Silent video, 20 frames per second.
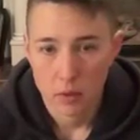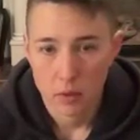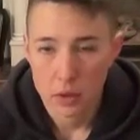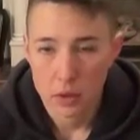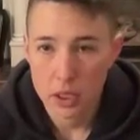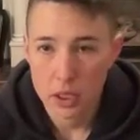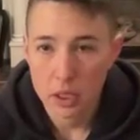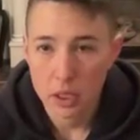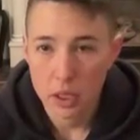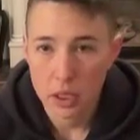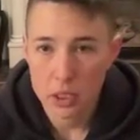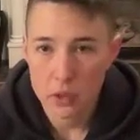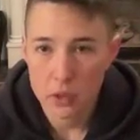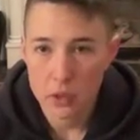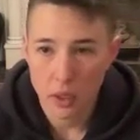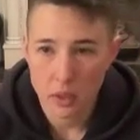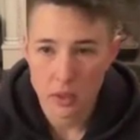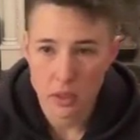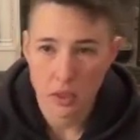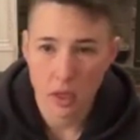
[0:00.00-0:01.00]
If your single leg
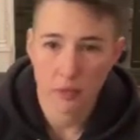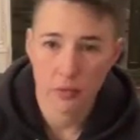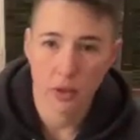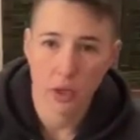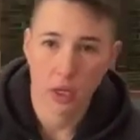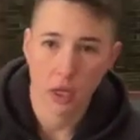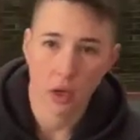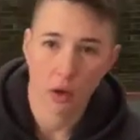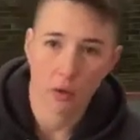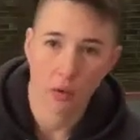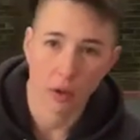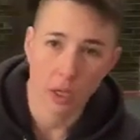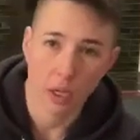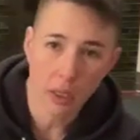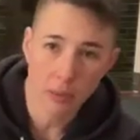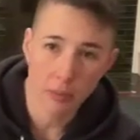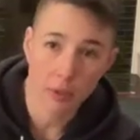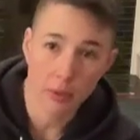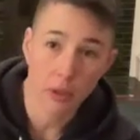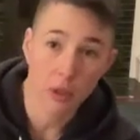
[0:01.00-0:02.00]
squat's not feeling
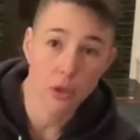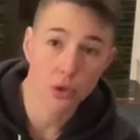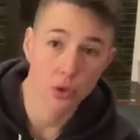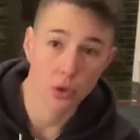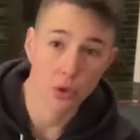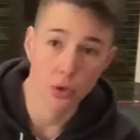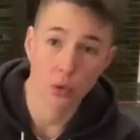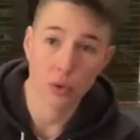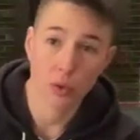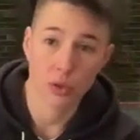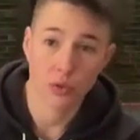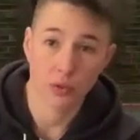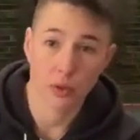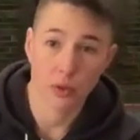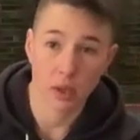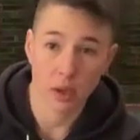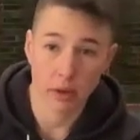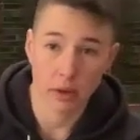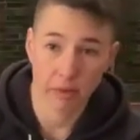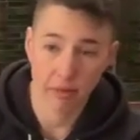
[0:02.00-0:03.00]
great, but 2 is
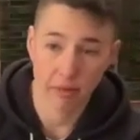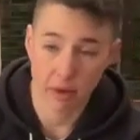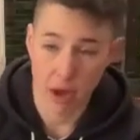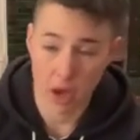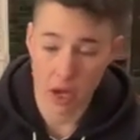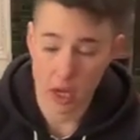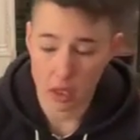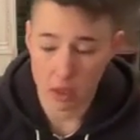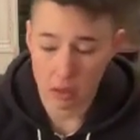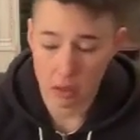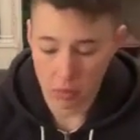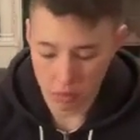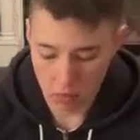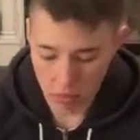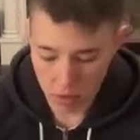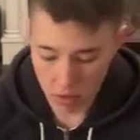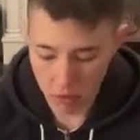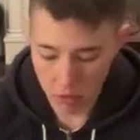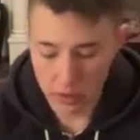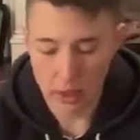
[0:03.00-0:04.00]
feeling fine,
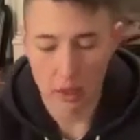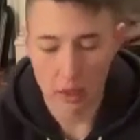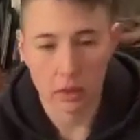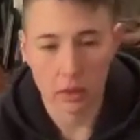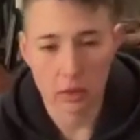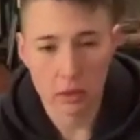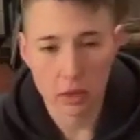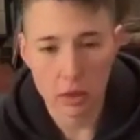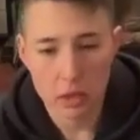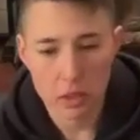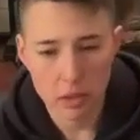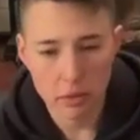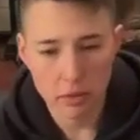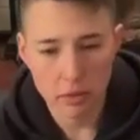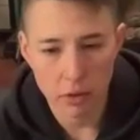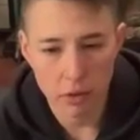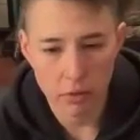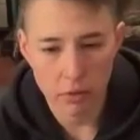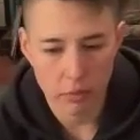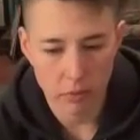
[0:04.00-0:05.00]
go ahead and just
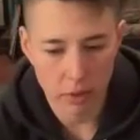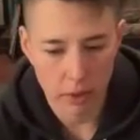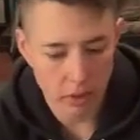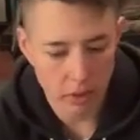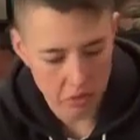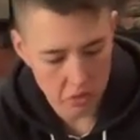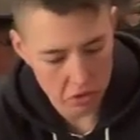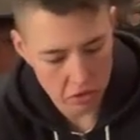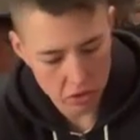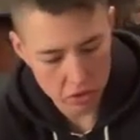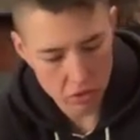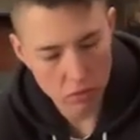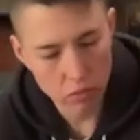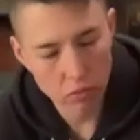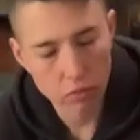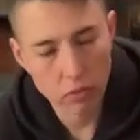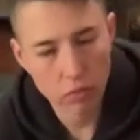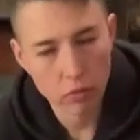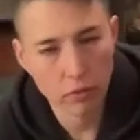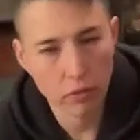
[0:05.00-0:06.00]

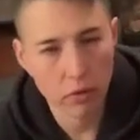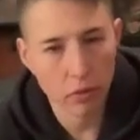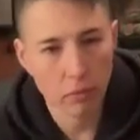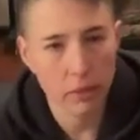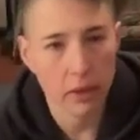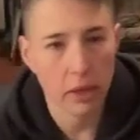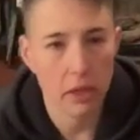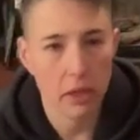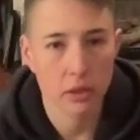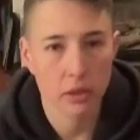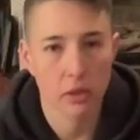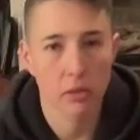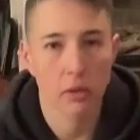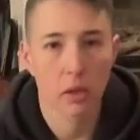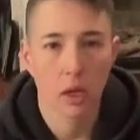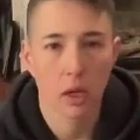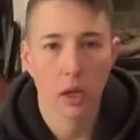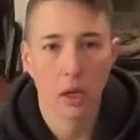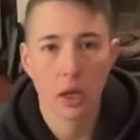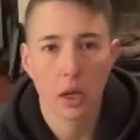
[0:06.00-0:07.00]
revert back
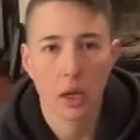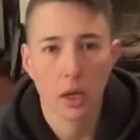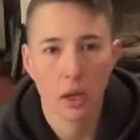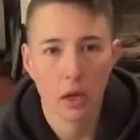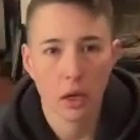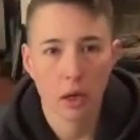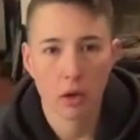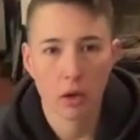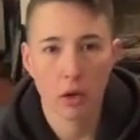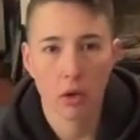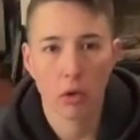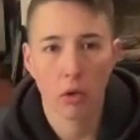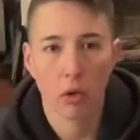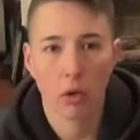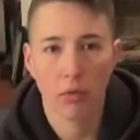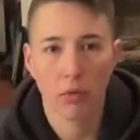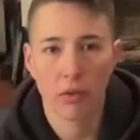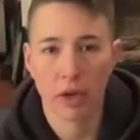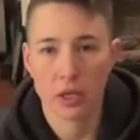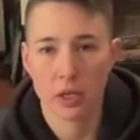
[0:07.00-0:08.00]
to good
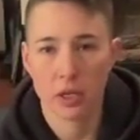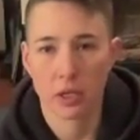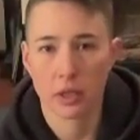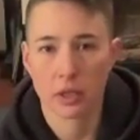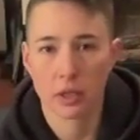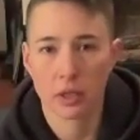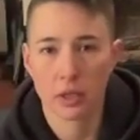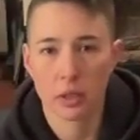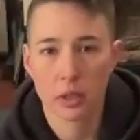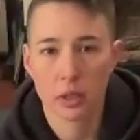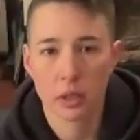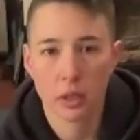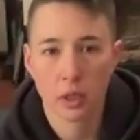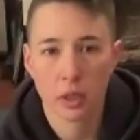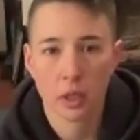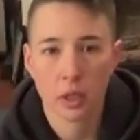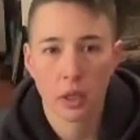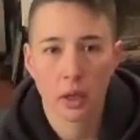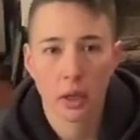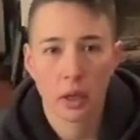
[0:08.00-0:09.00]
old fashioned
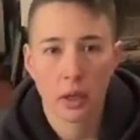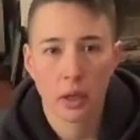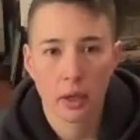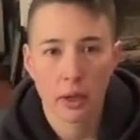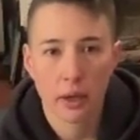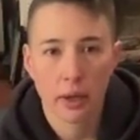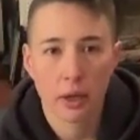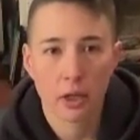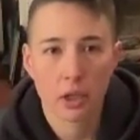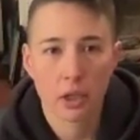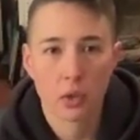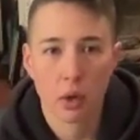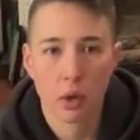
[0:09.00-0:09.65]
ear